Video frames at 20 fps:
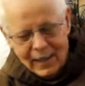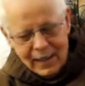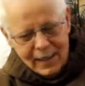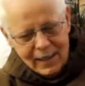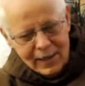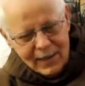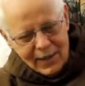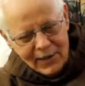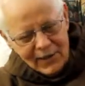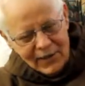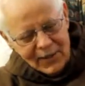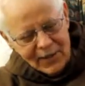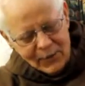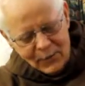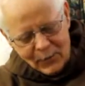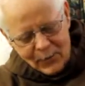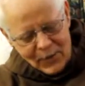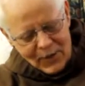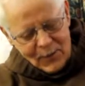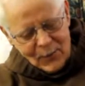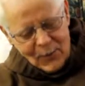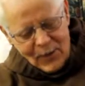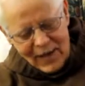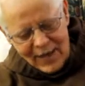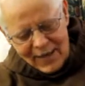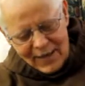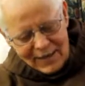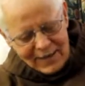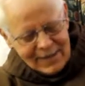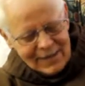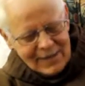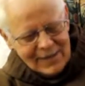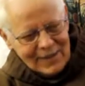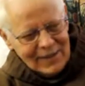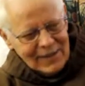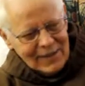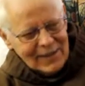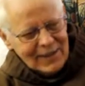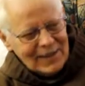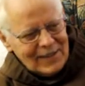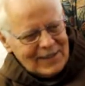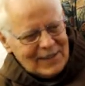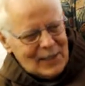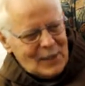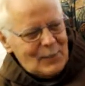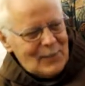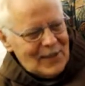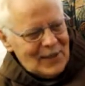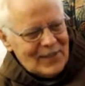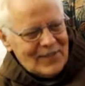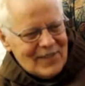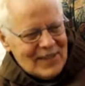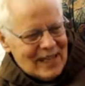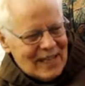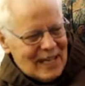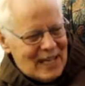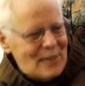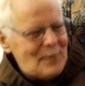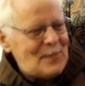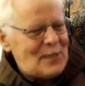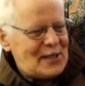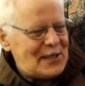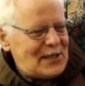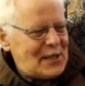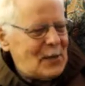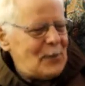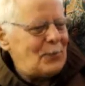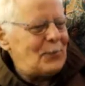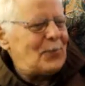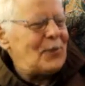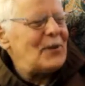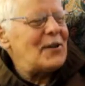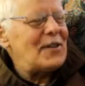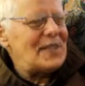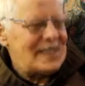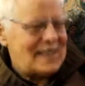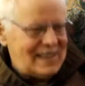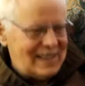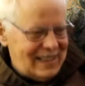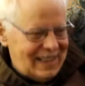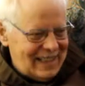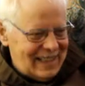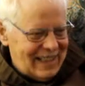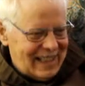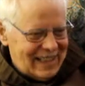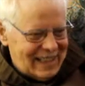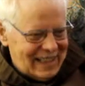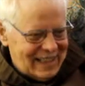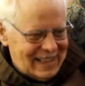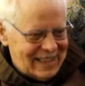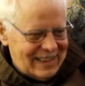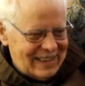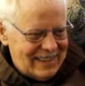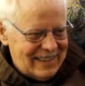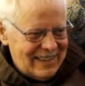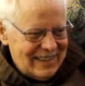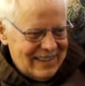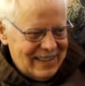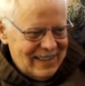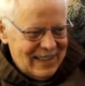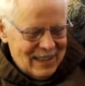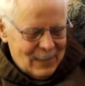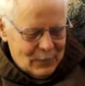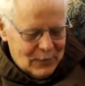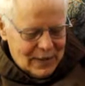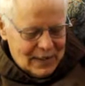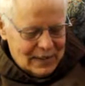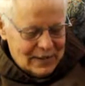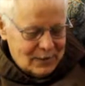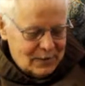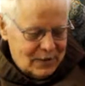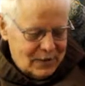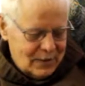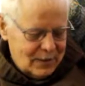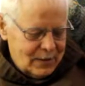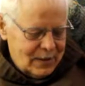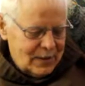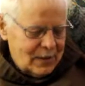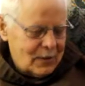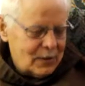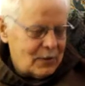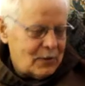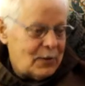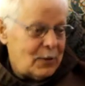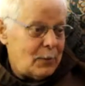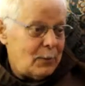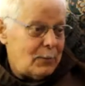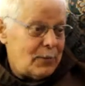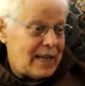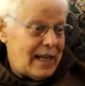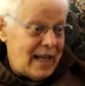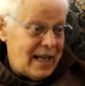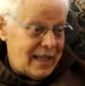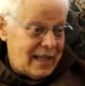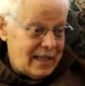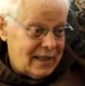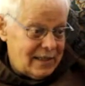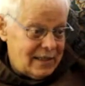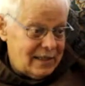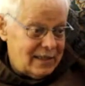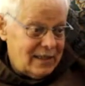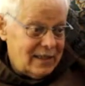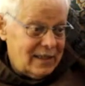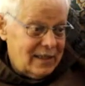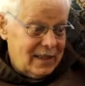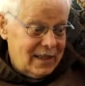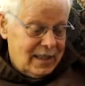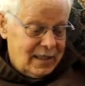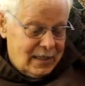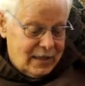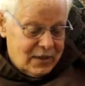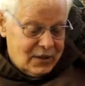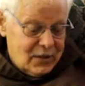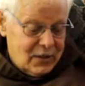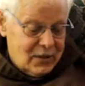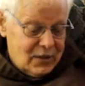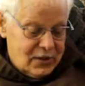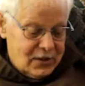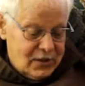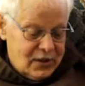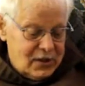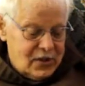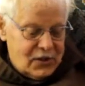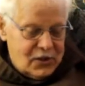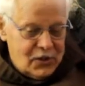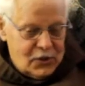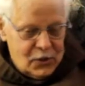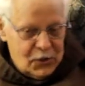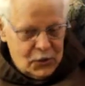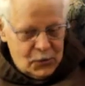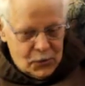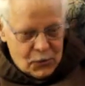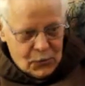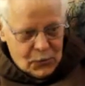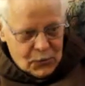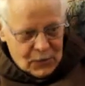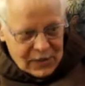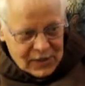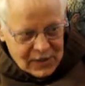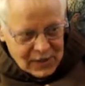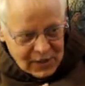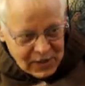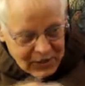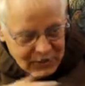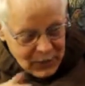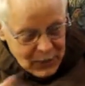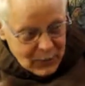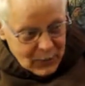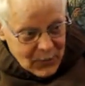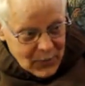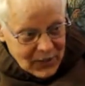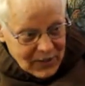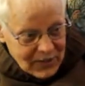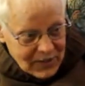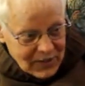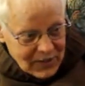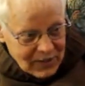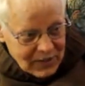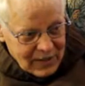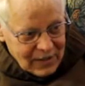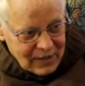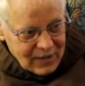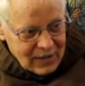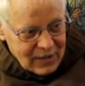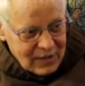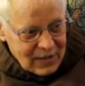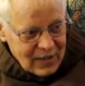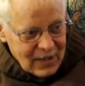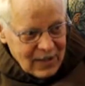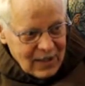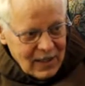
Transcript: And I think, oh, why so, so many of the hymns are so personal like that? when, uh, when you're praying, it's not just you, it's everybody that's...